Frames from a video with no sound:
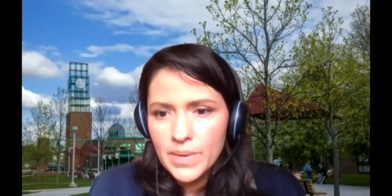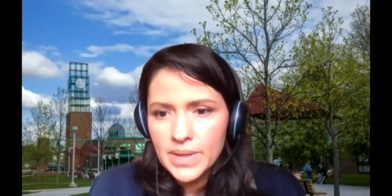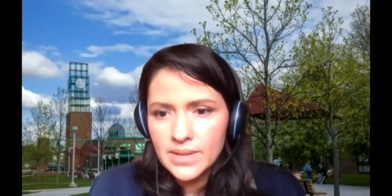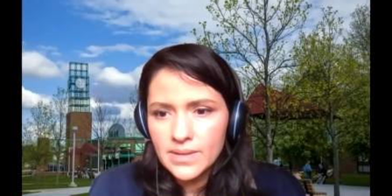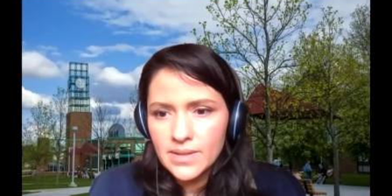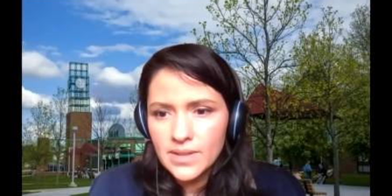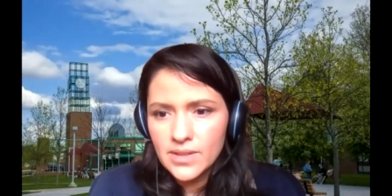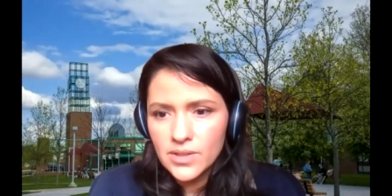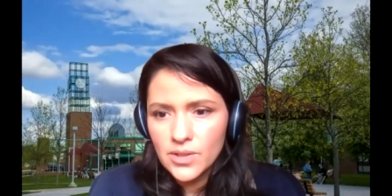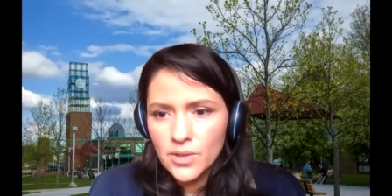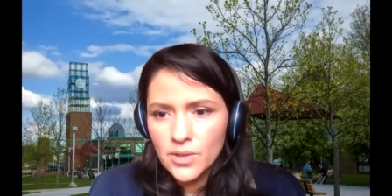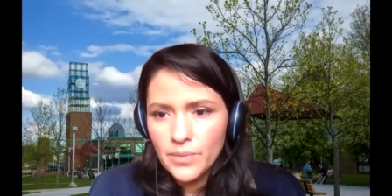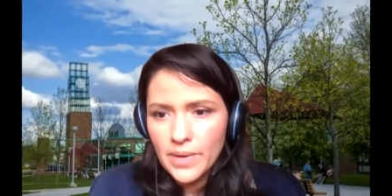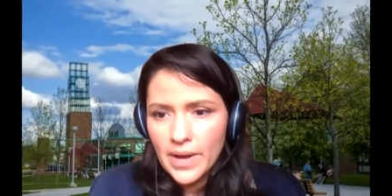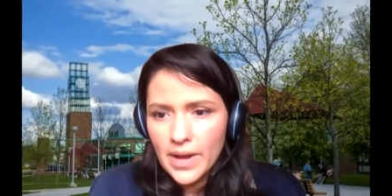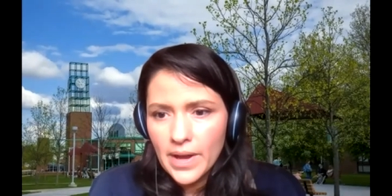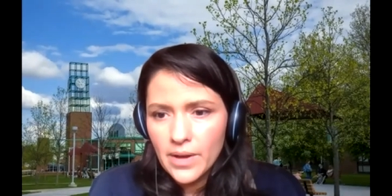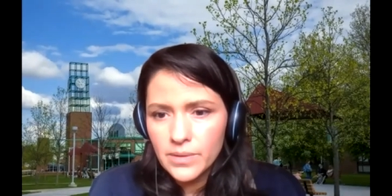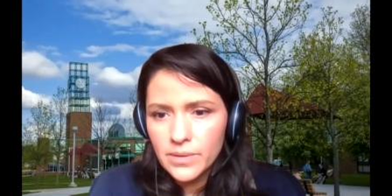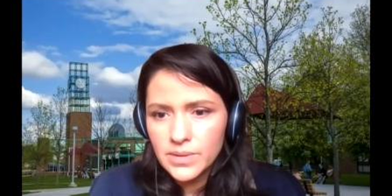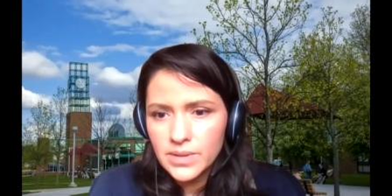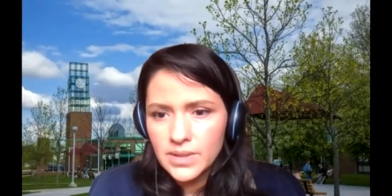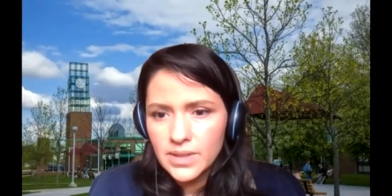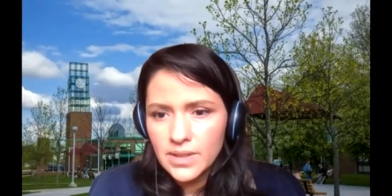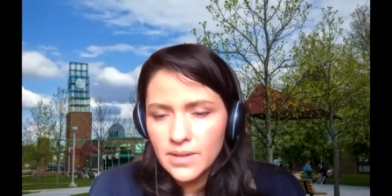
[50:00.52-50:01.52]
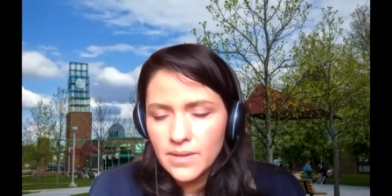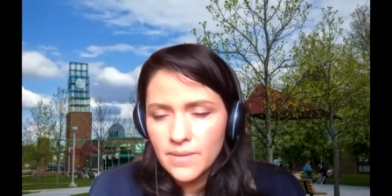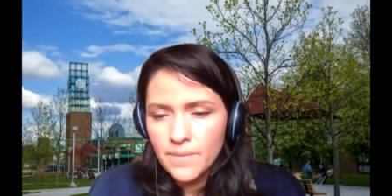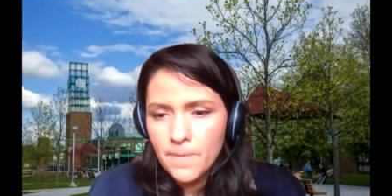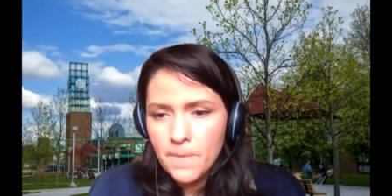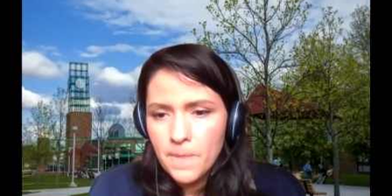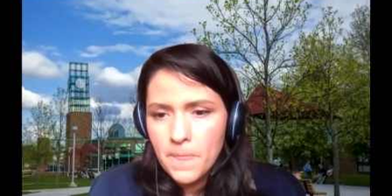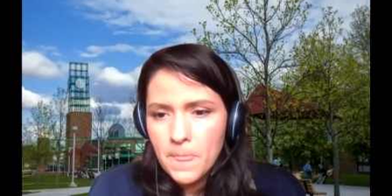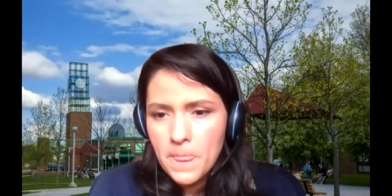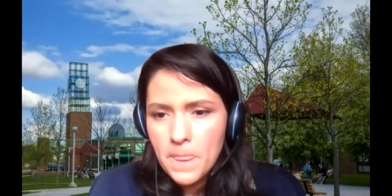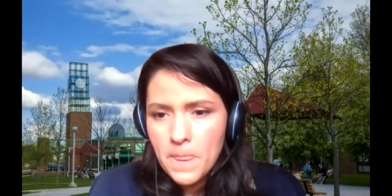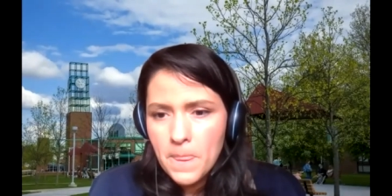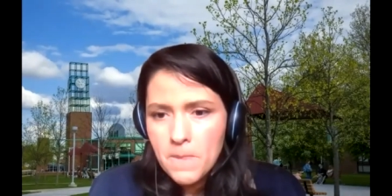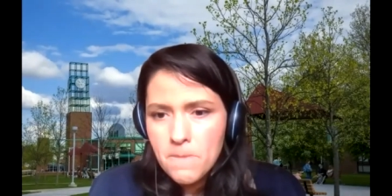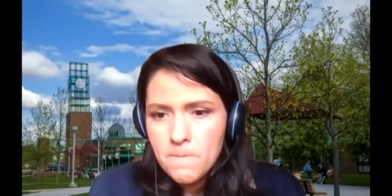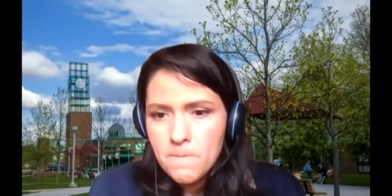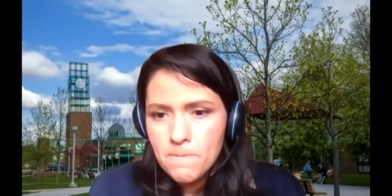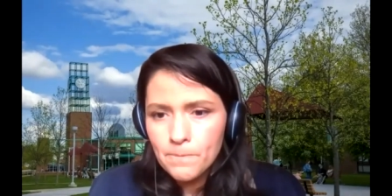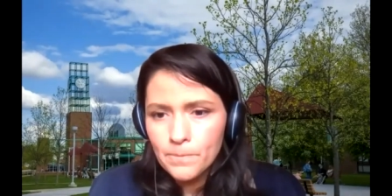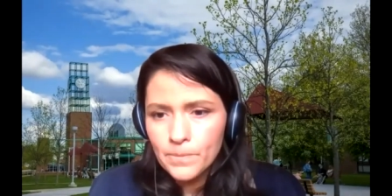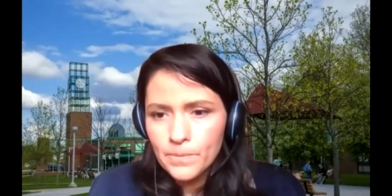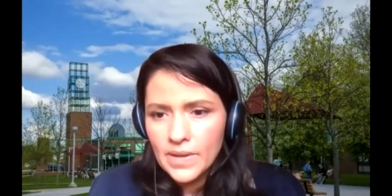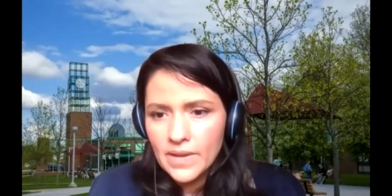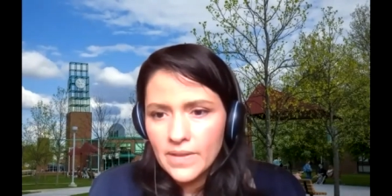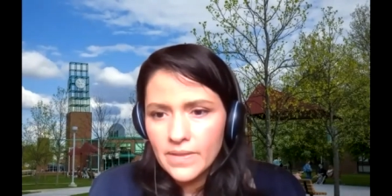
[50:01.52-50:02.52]
business around
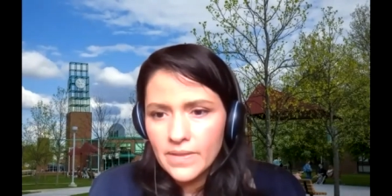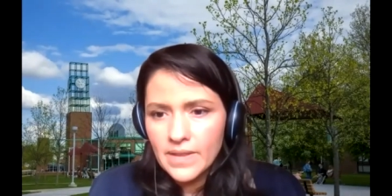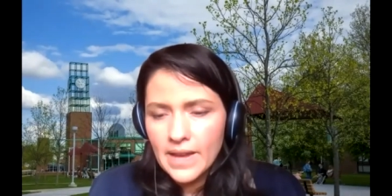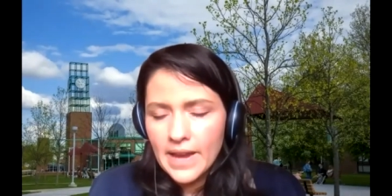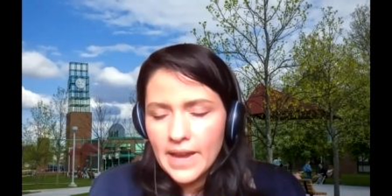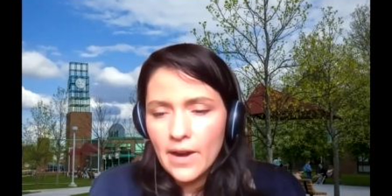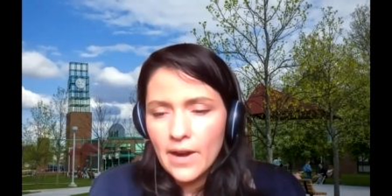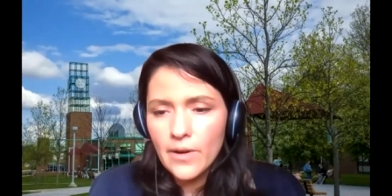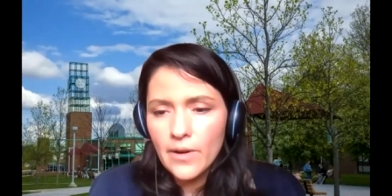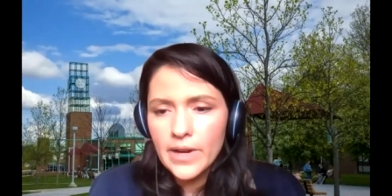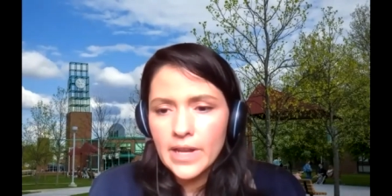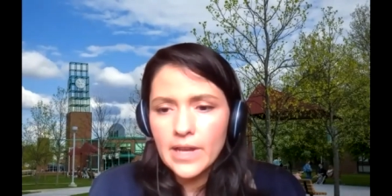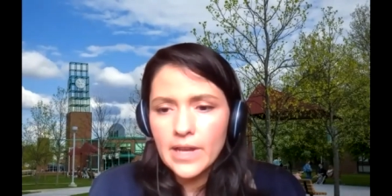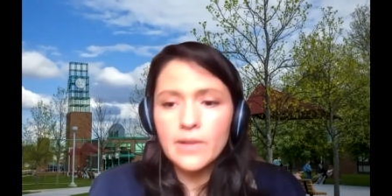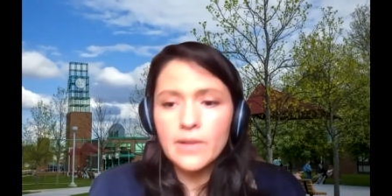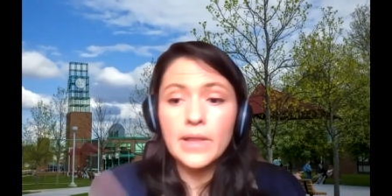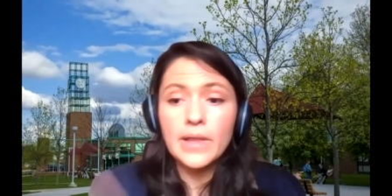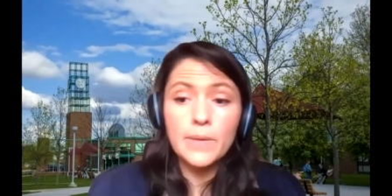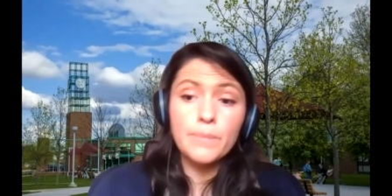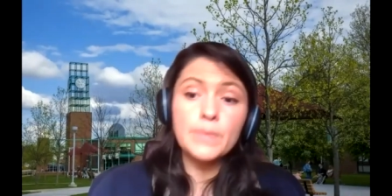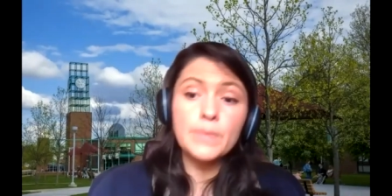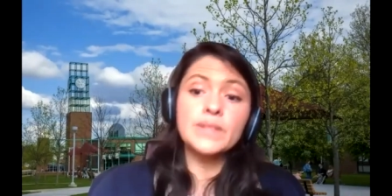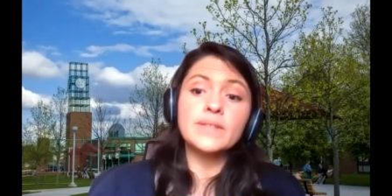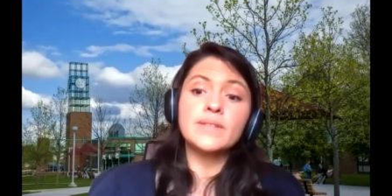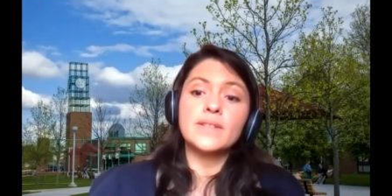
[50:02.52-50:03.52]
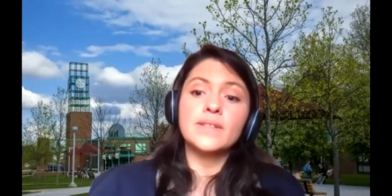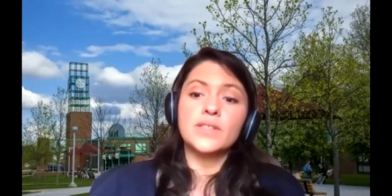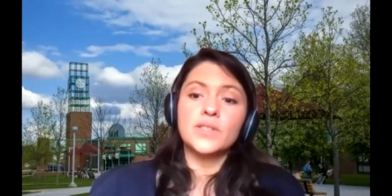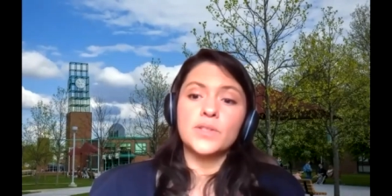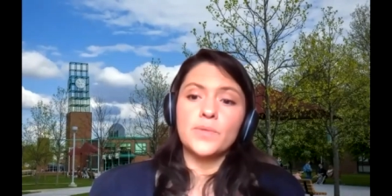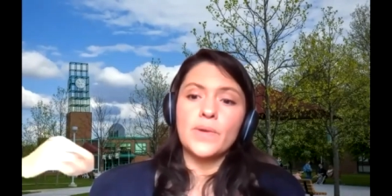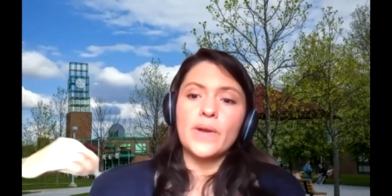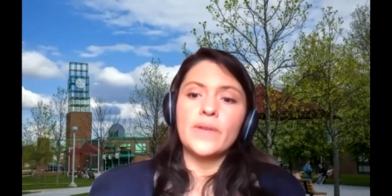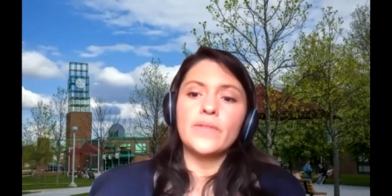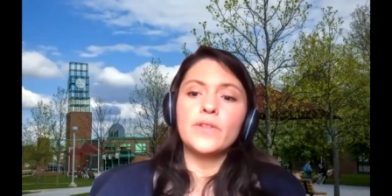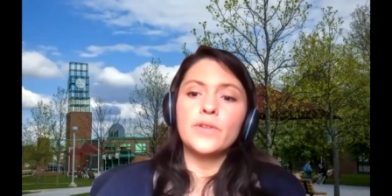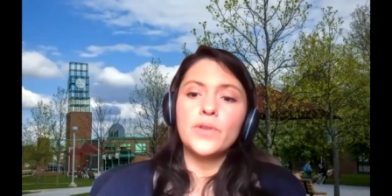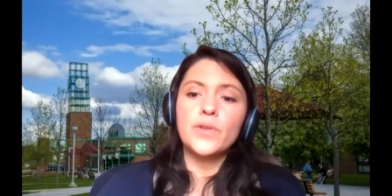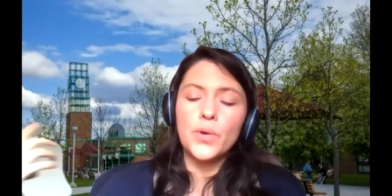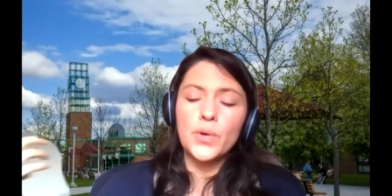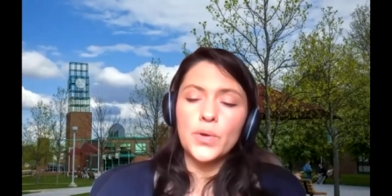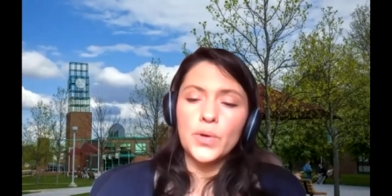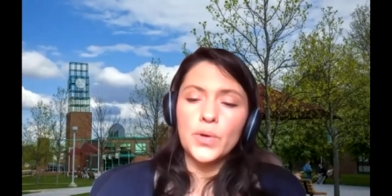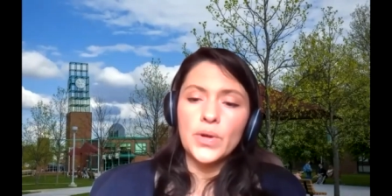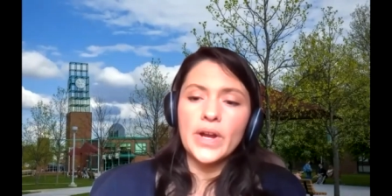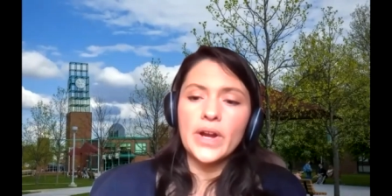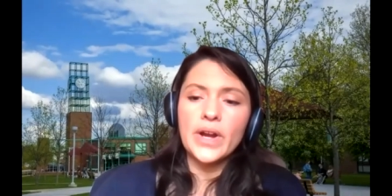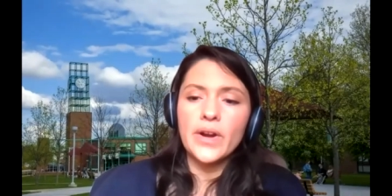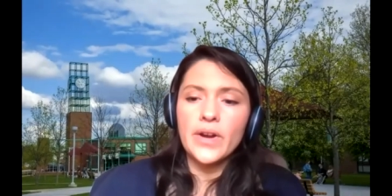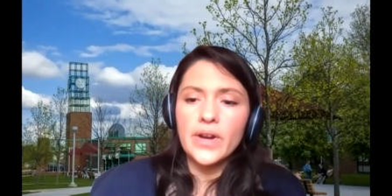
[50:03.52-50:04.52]
the area, like business around the
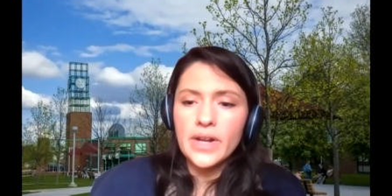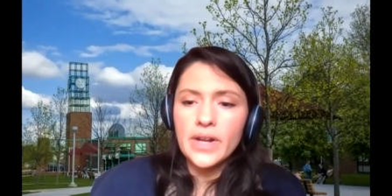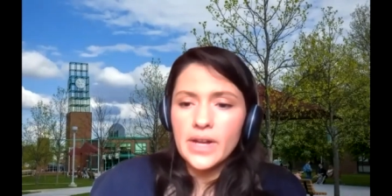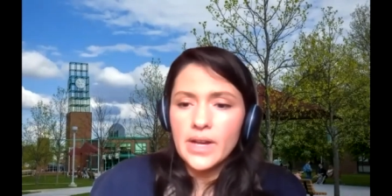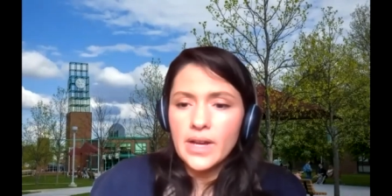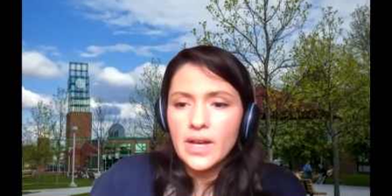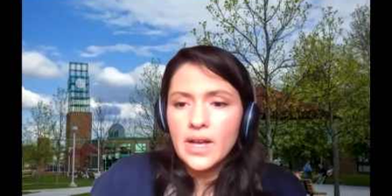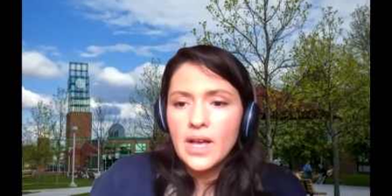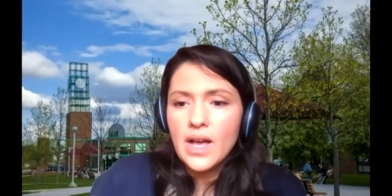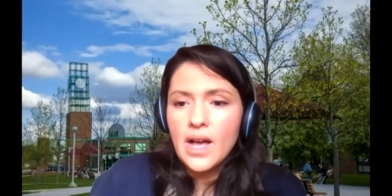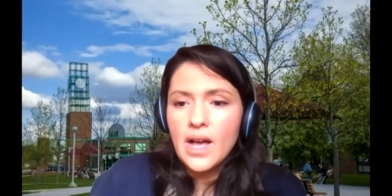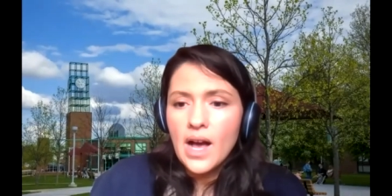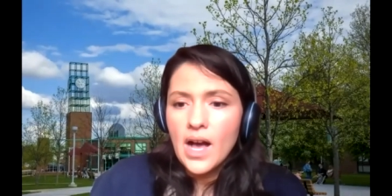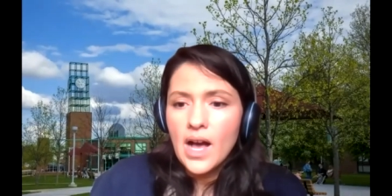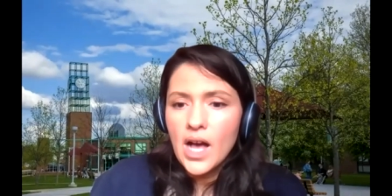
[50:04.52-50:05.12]
local area?